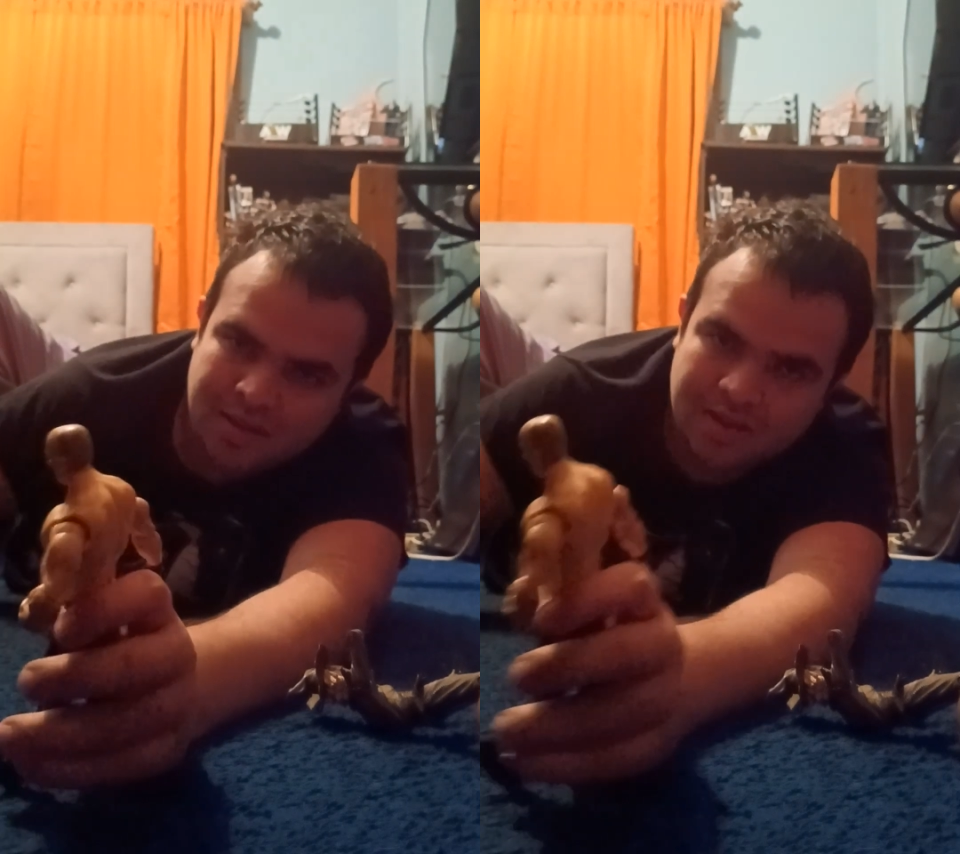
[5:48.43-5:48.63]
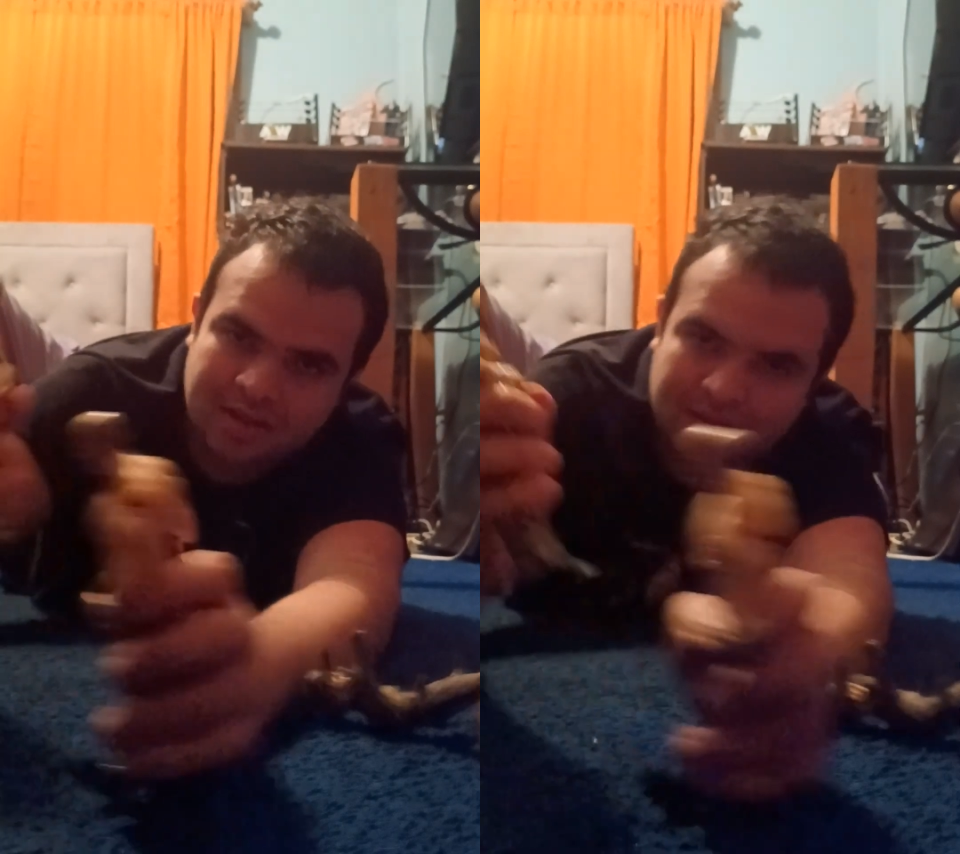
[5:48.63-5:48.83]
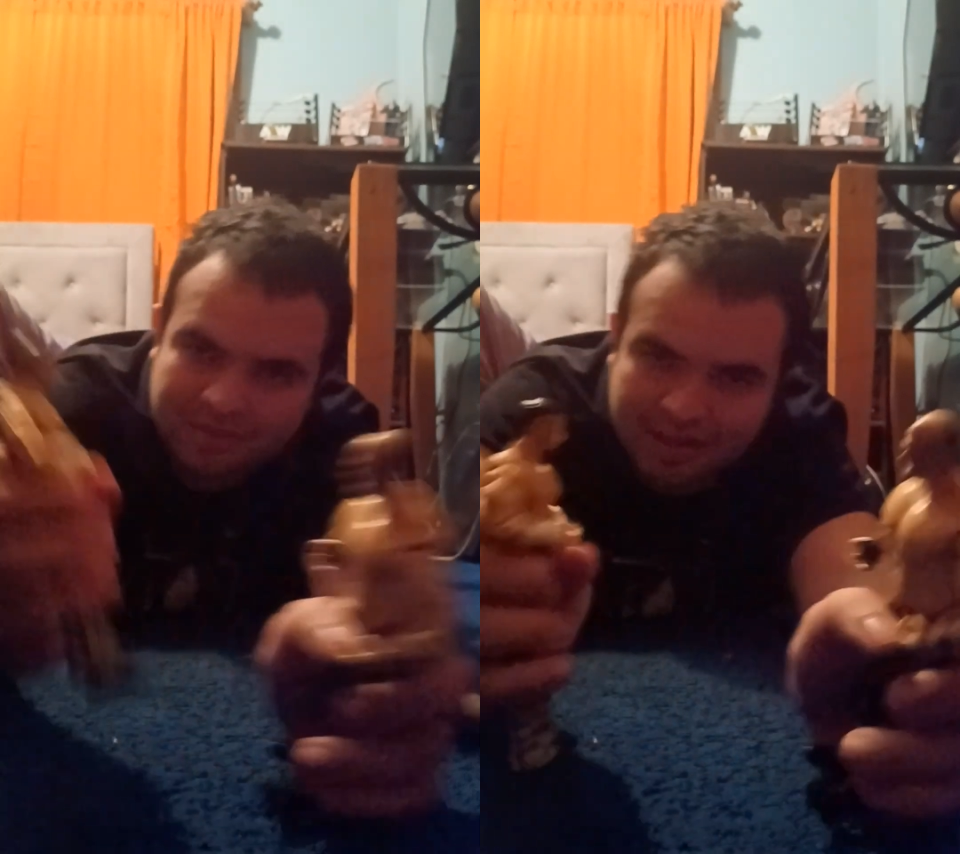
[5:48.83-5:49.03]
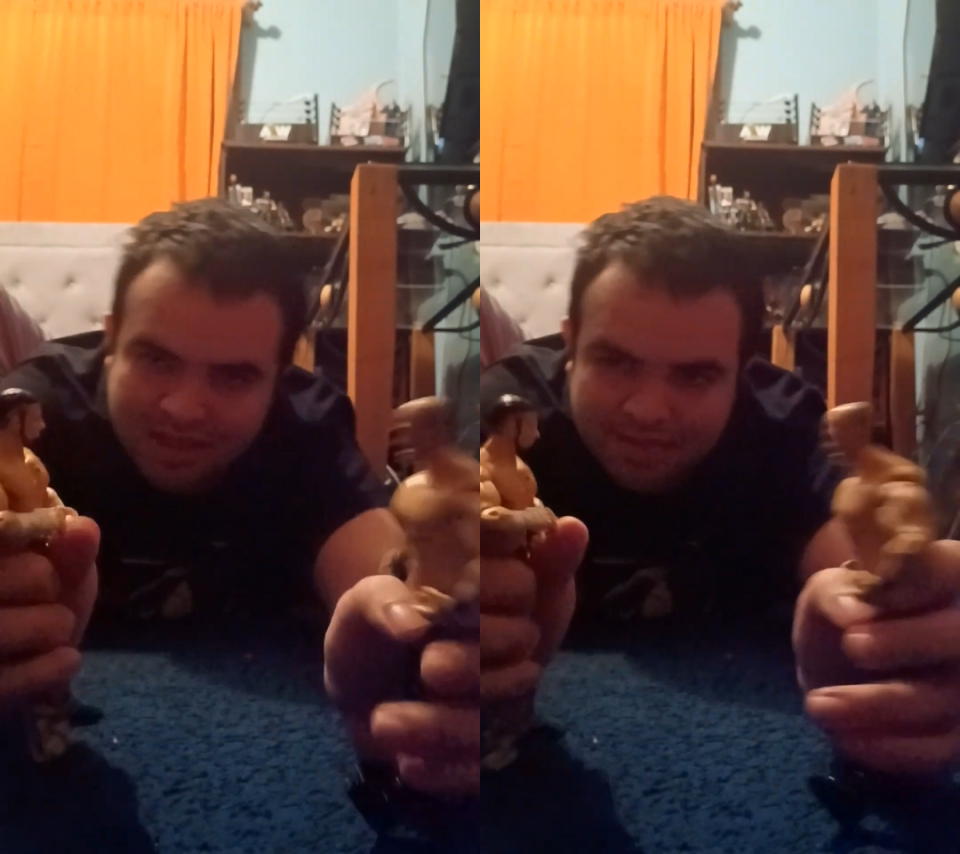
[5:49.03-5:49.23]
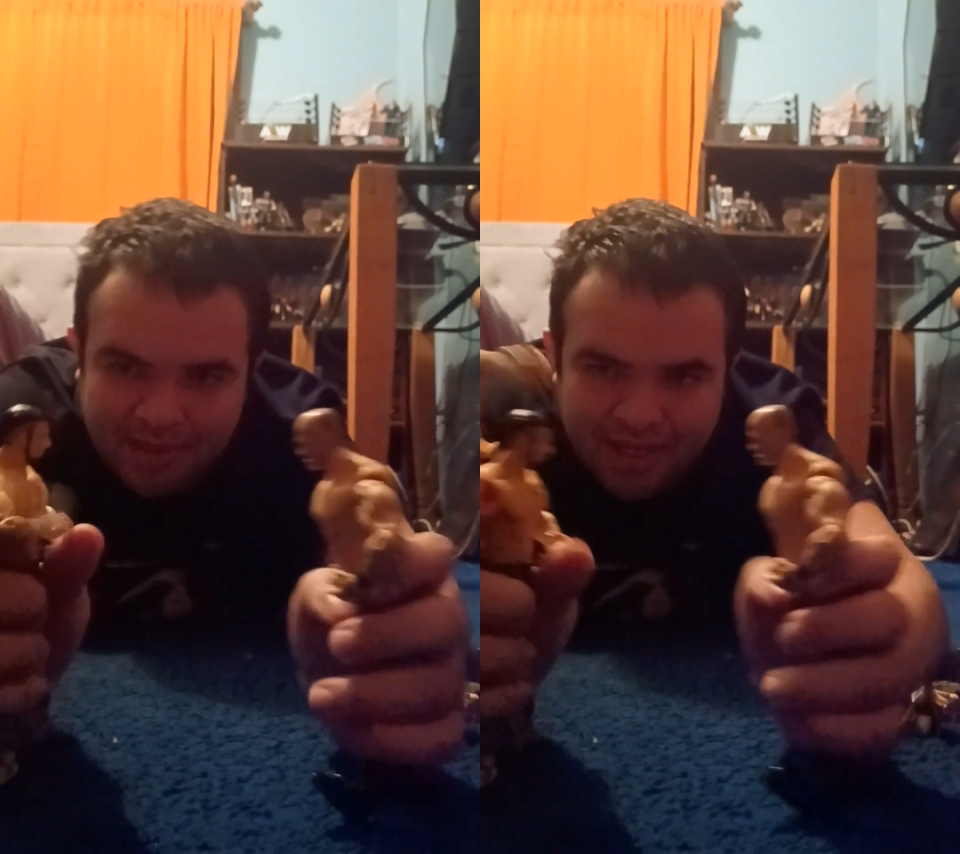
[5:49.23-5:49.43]
Uh oh, and
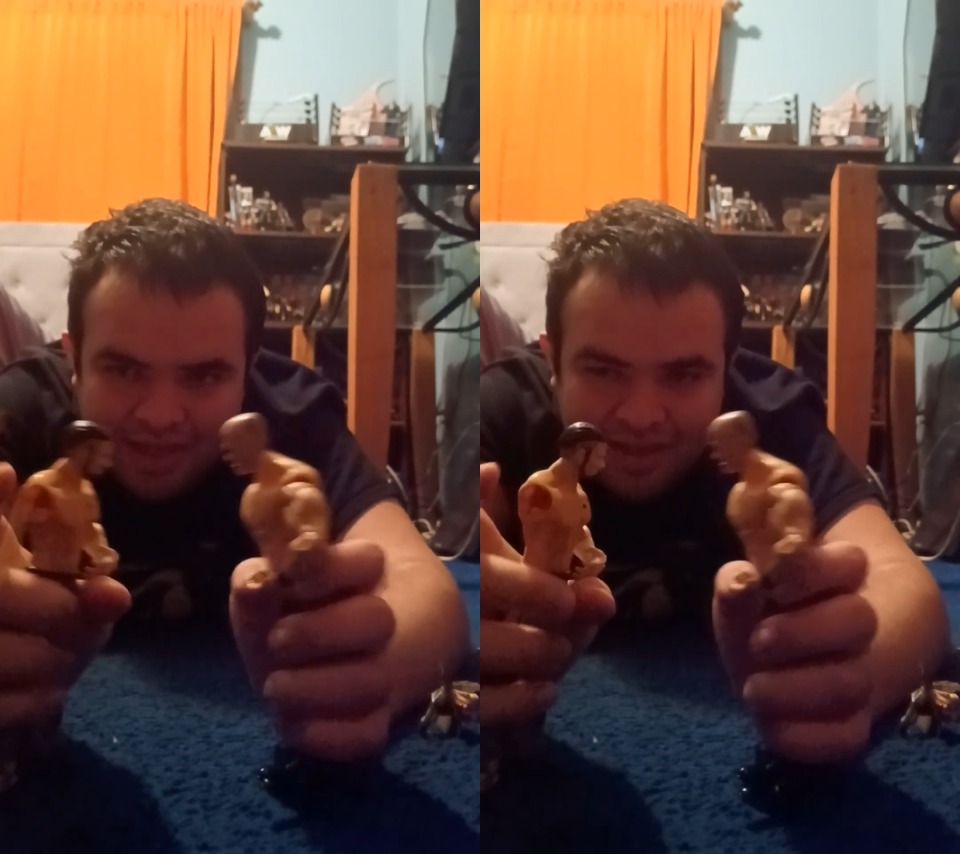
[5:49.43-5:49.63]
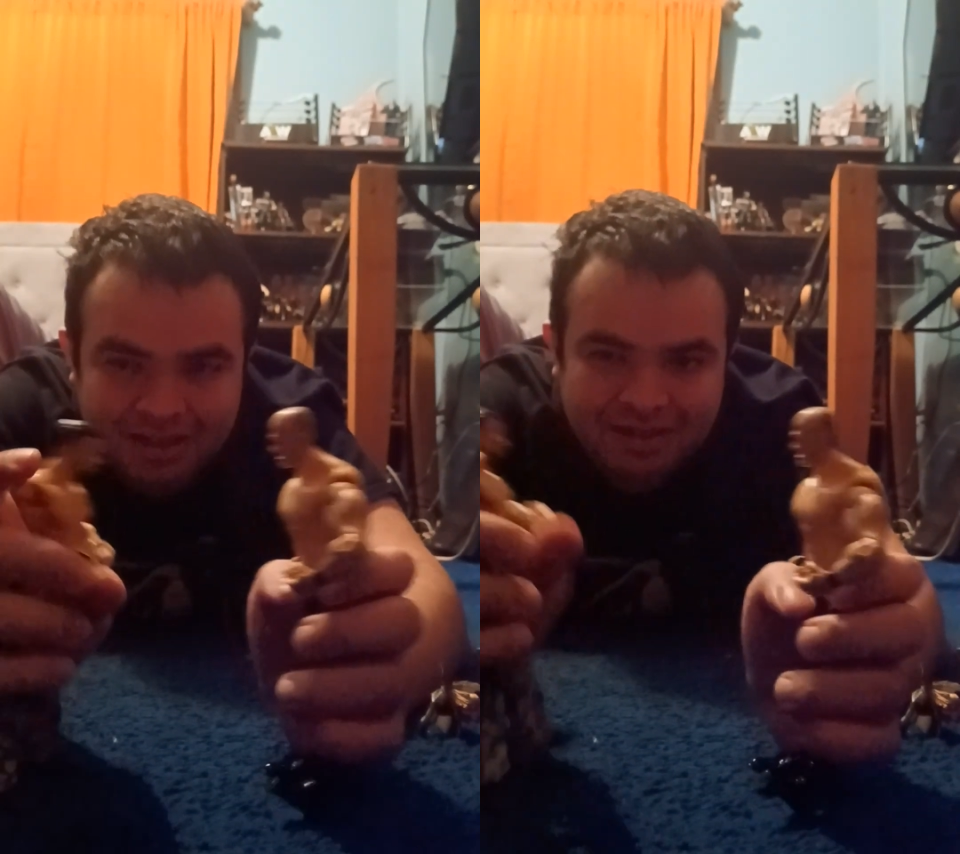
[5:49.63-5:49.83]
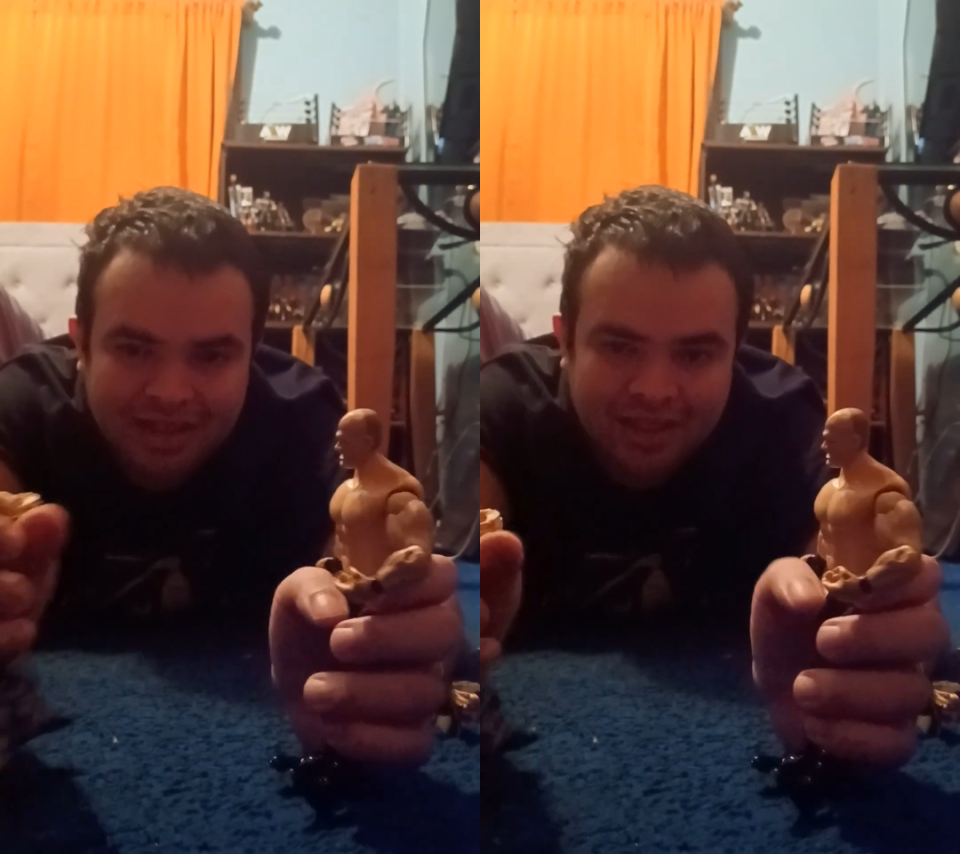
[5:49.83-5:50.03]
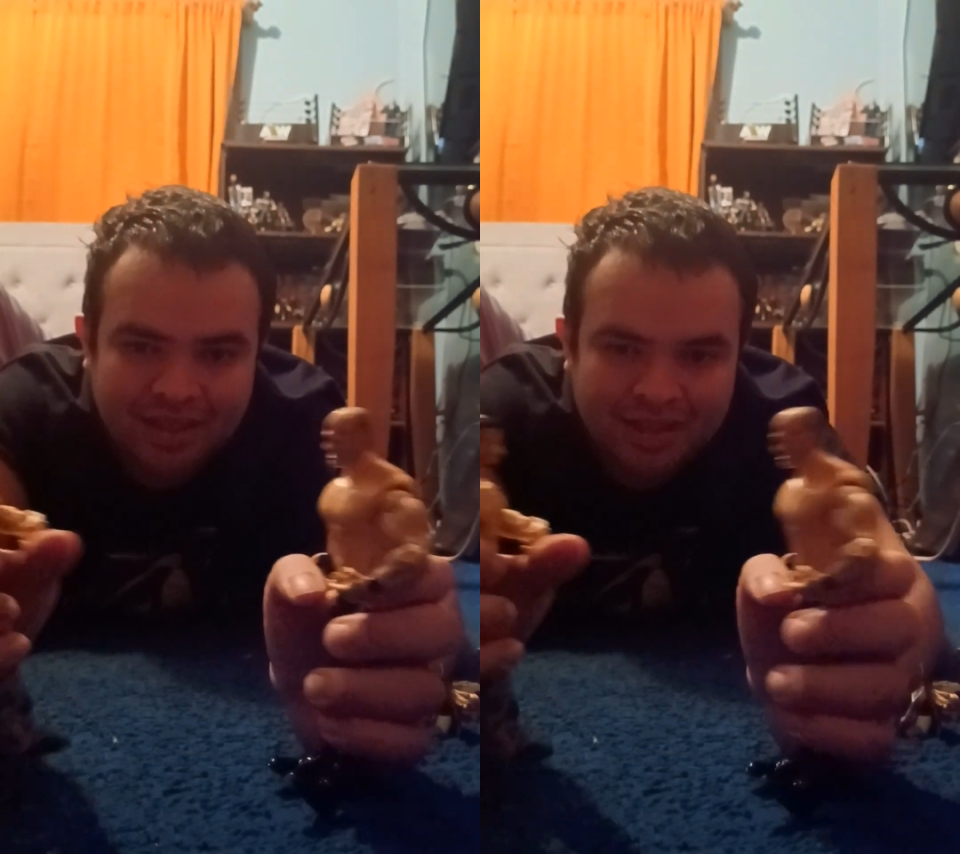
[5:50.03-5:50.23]
it's Matt Hardy.